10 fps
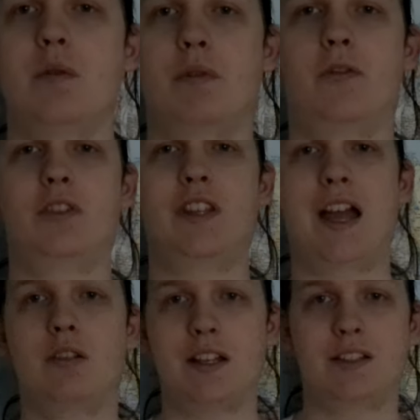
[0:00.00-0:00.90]
but for
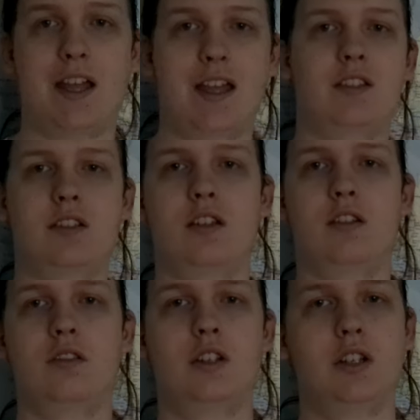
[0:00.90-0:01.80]
now let's get
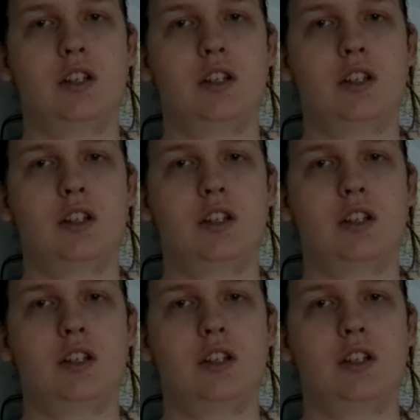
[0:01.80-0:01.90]
into